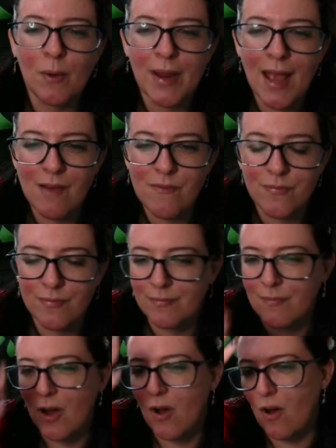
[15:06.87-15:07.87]
We have
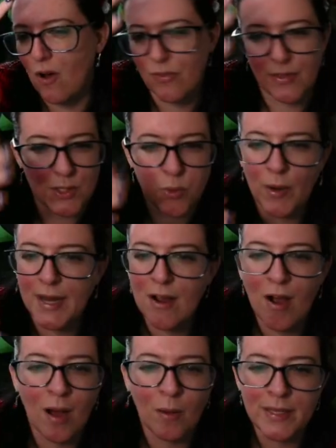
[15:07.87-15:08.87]
the 20
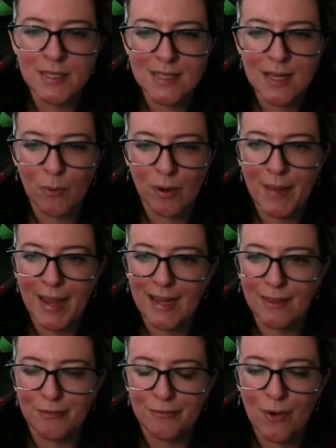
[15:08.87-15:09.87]
comments that were made in
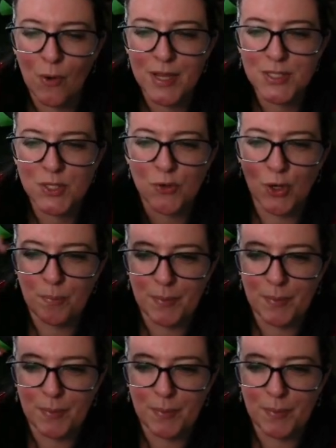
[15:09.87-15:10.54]
the focus group,